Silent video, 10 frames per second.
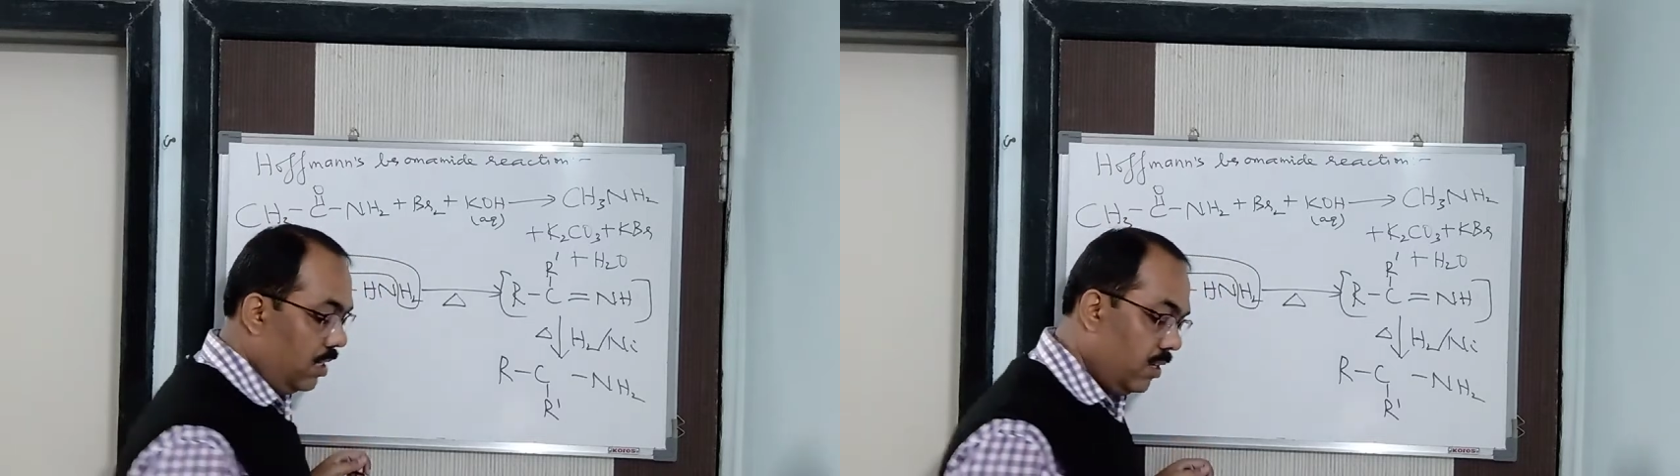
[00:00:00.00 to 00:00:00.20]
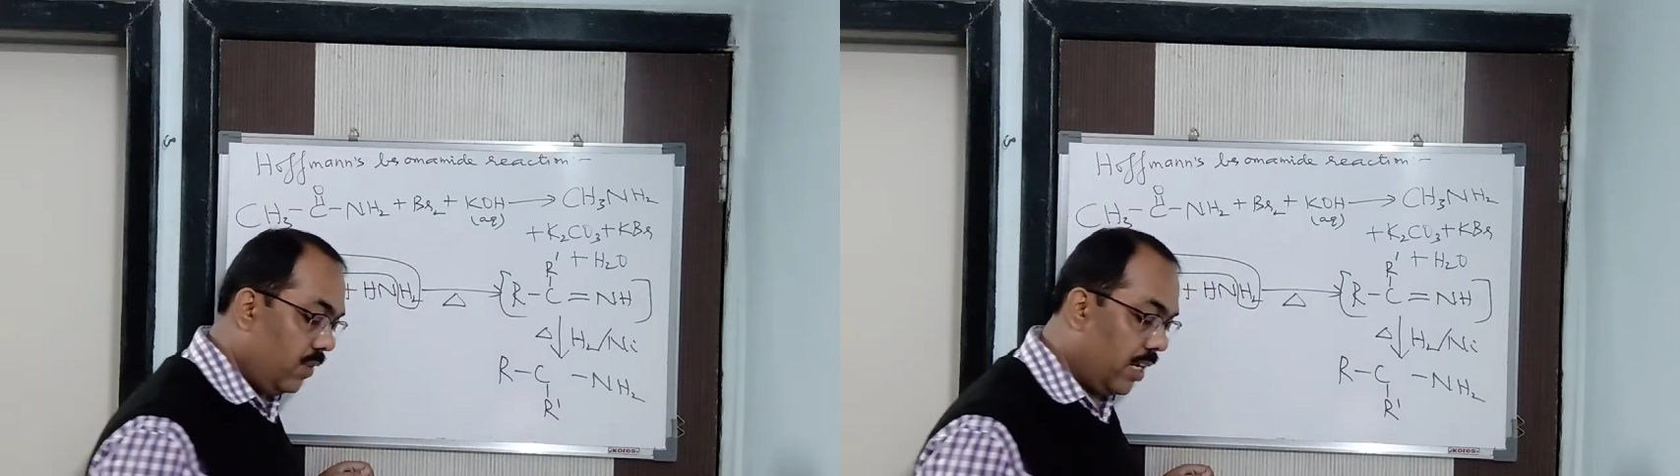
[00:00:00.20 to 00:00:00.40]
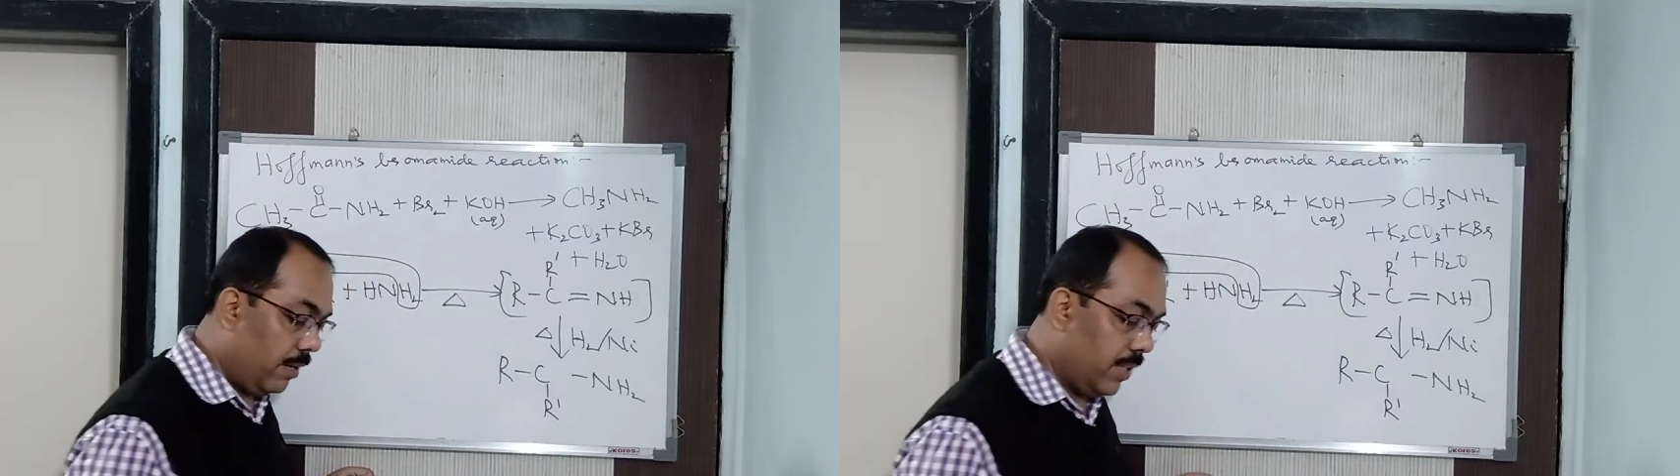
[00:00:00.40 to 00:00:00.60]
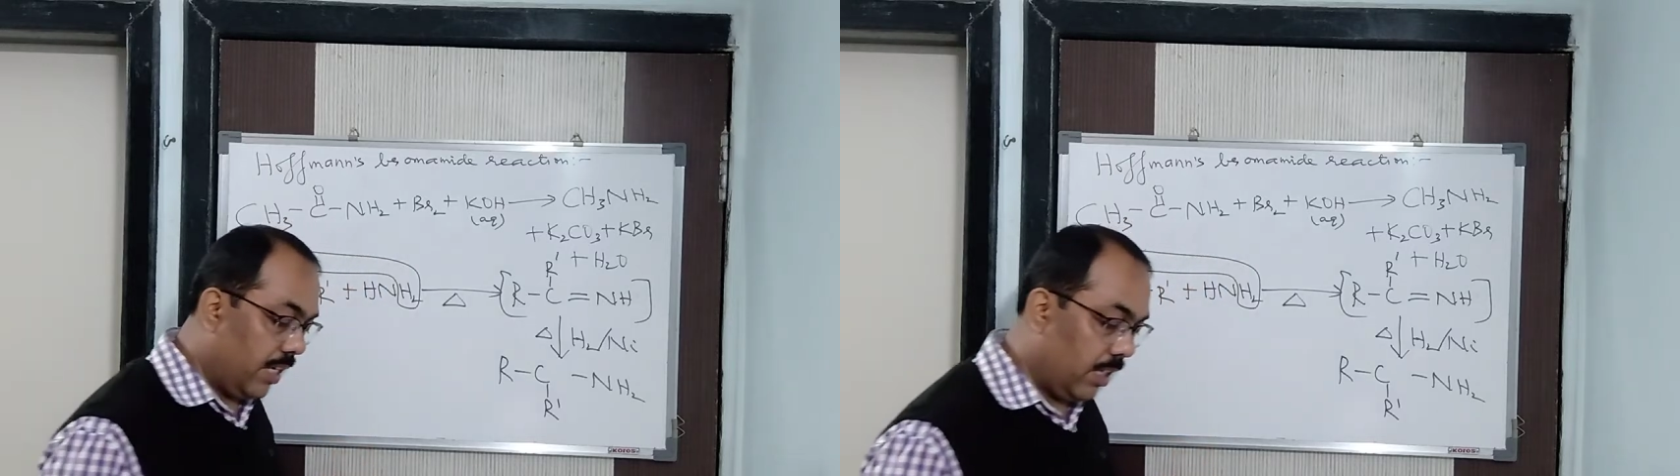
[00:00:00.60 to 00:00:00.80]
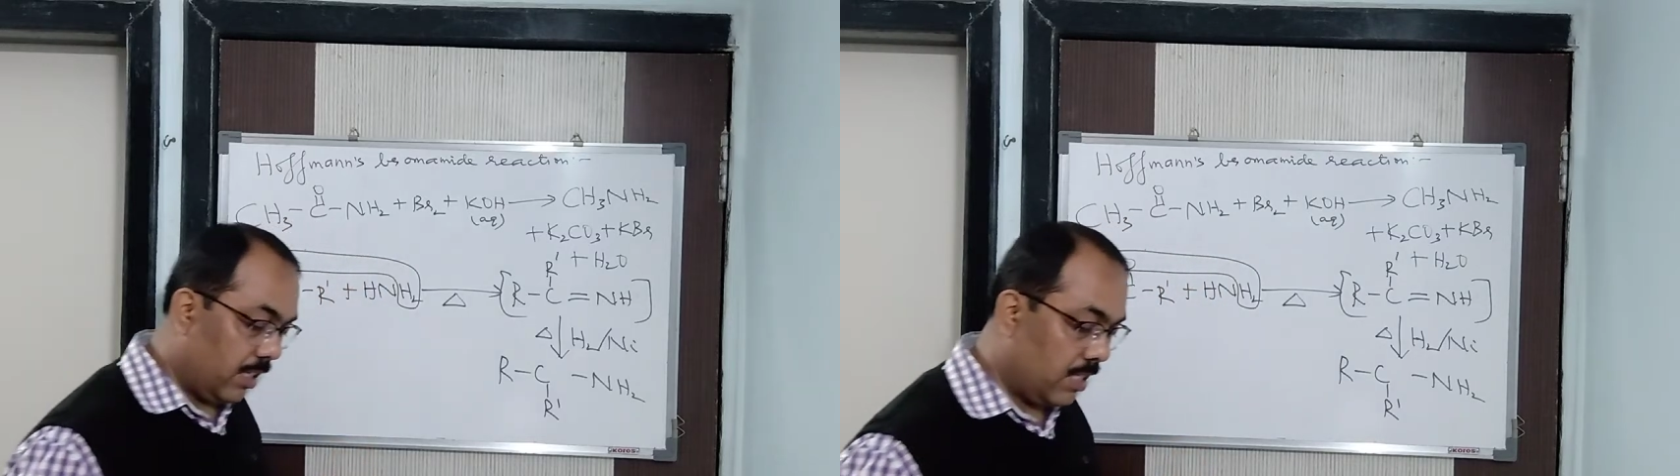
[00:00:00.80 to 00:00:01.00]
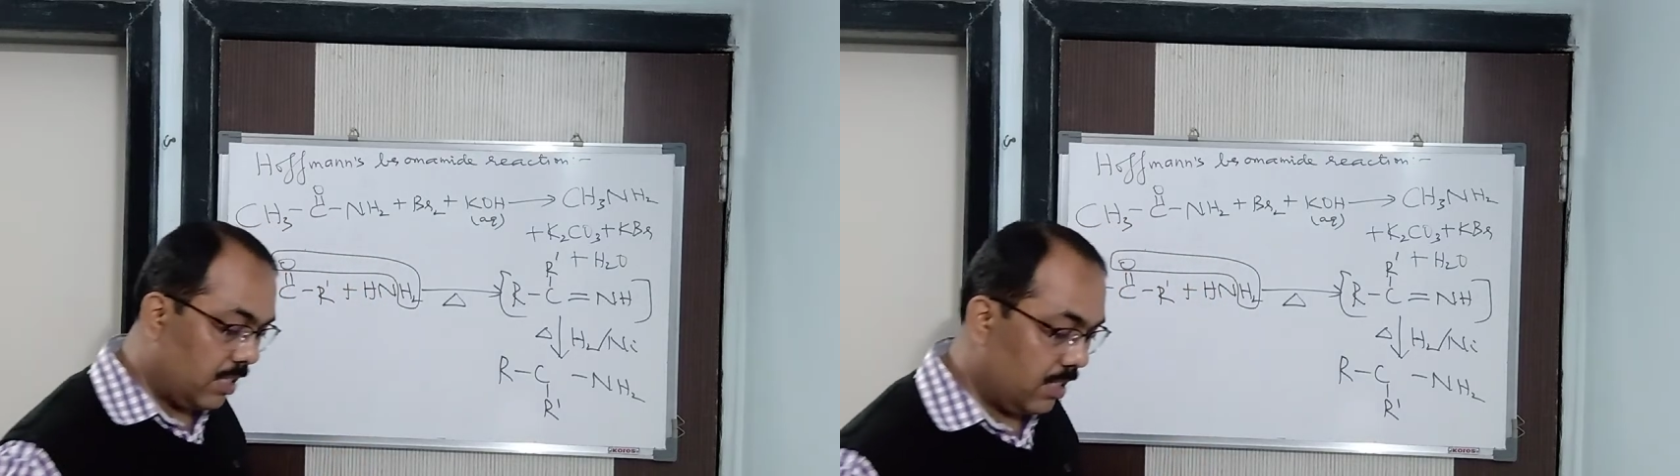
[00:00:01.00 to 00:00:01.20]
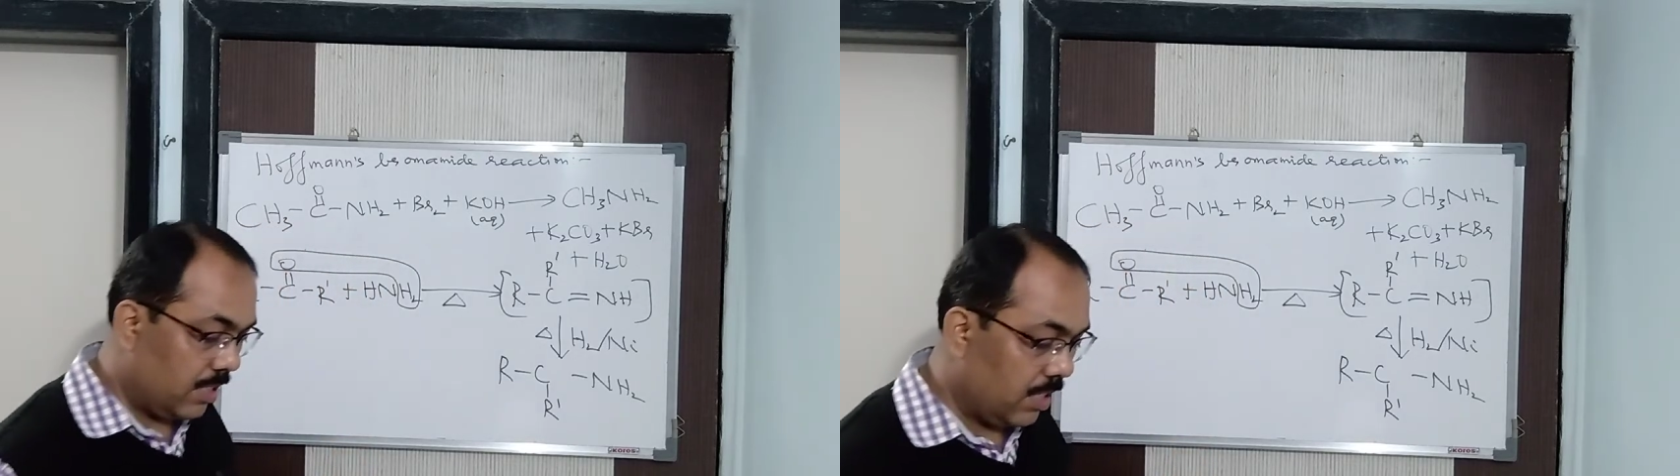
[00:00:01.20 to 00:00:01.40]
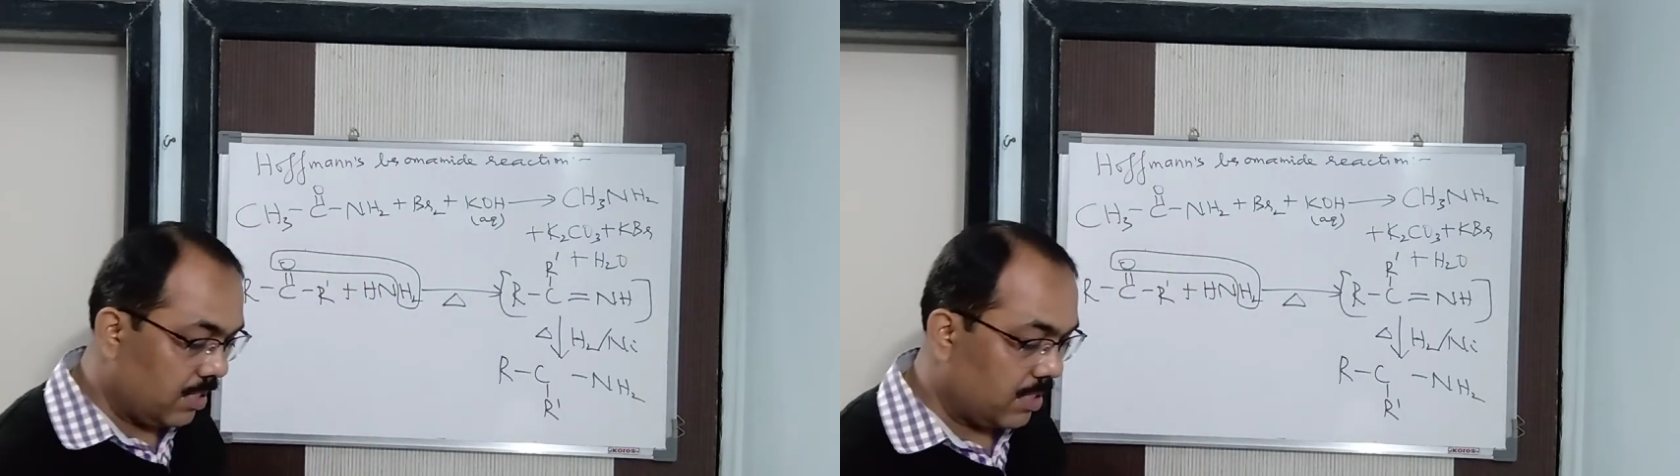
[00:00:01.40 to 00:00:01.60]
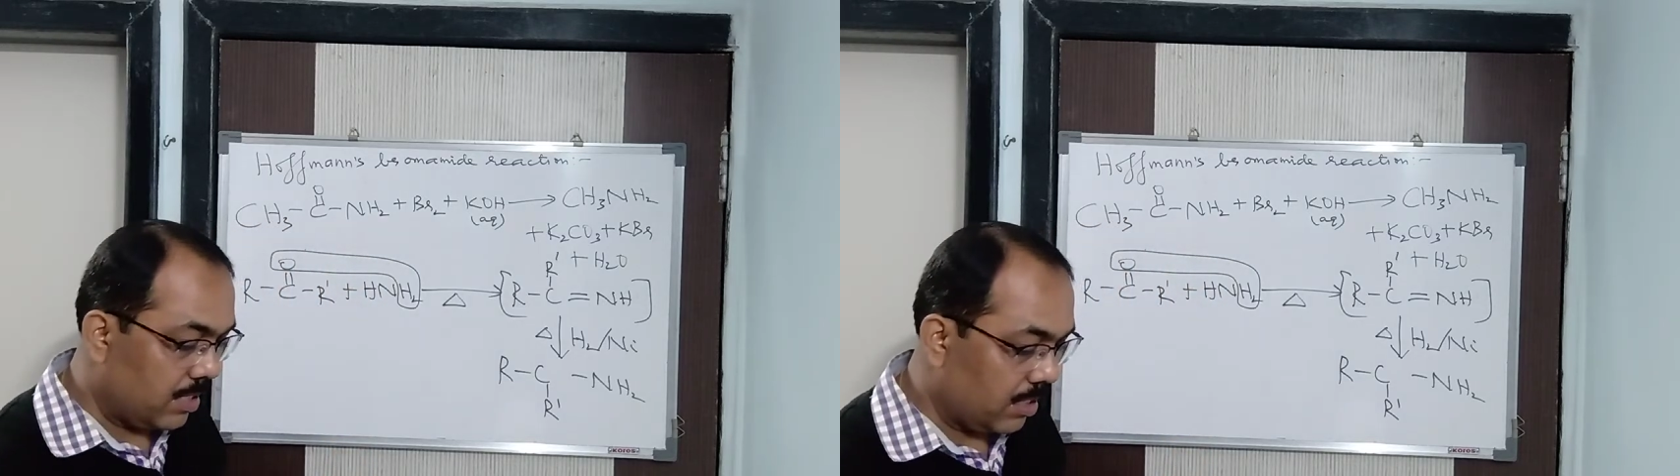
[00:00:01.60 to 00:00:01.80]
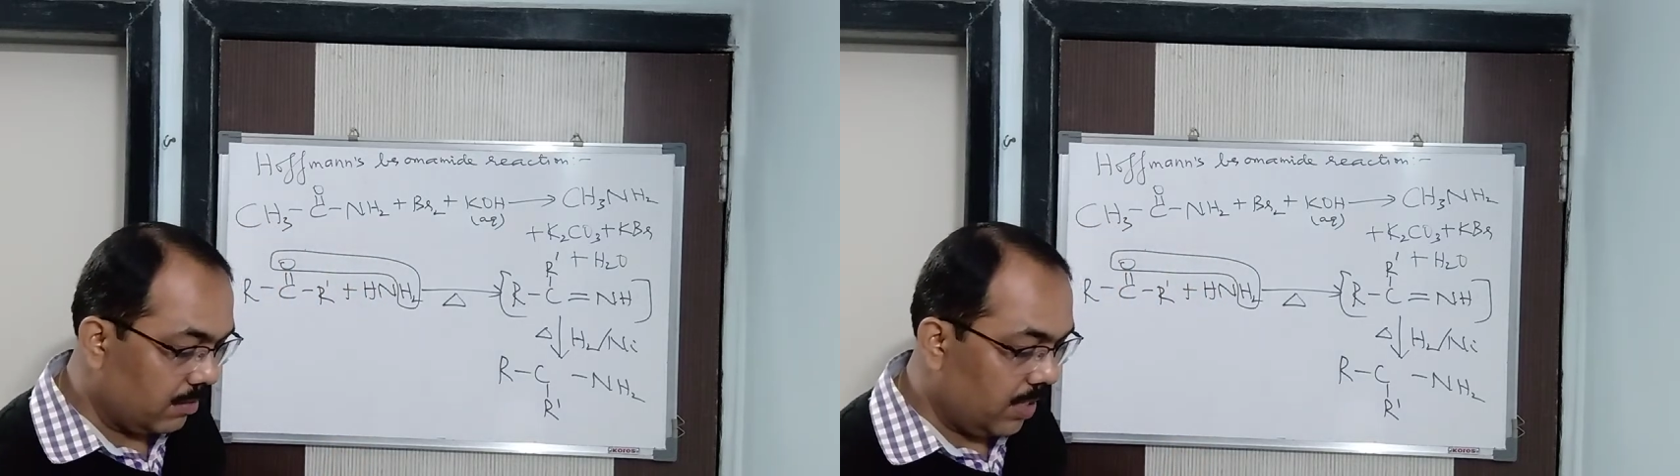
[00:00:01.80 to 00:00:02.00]
what I will be getting it? That is
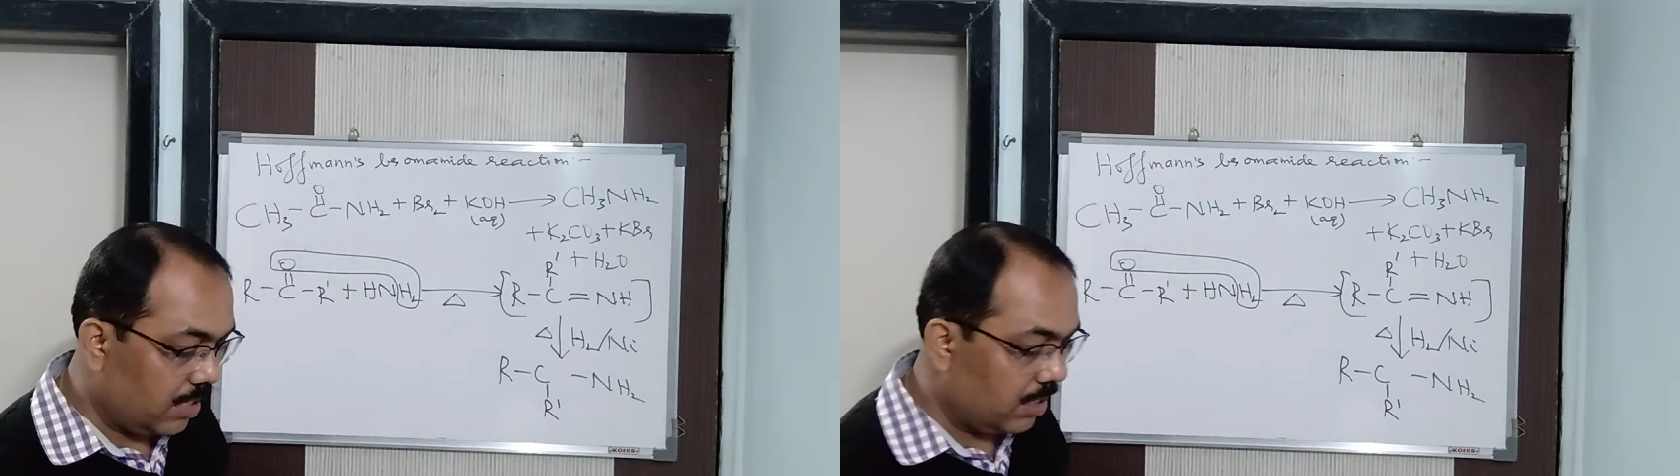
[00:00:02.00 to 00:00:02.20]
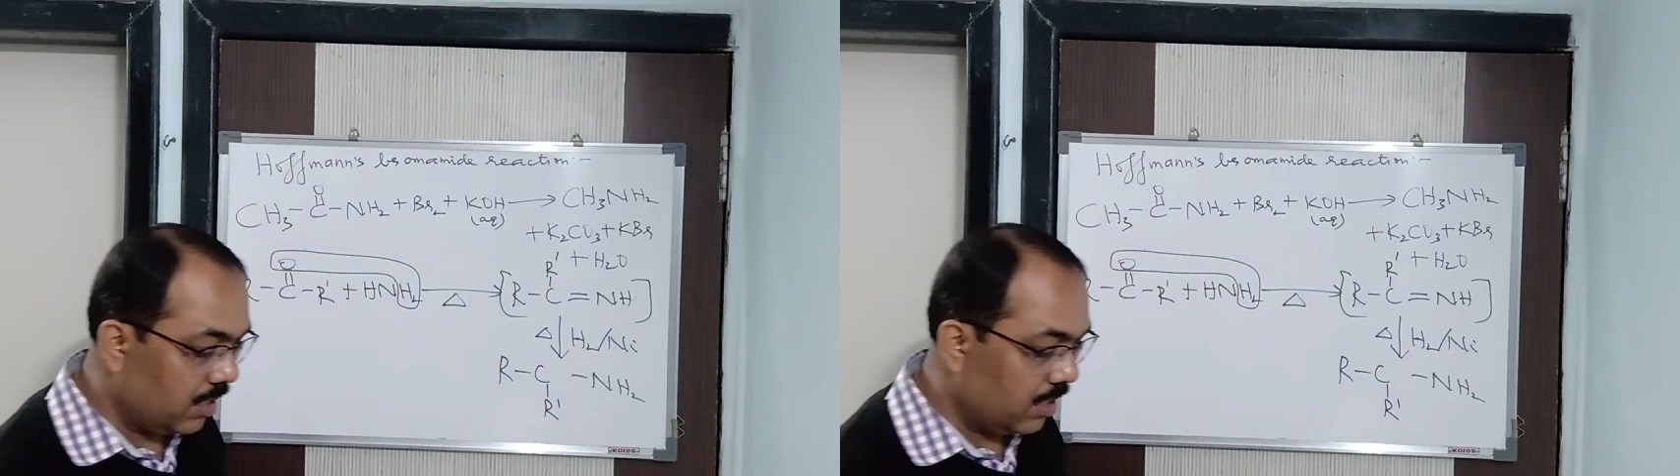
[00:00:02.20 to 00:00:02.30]
nothing but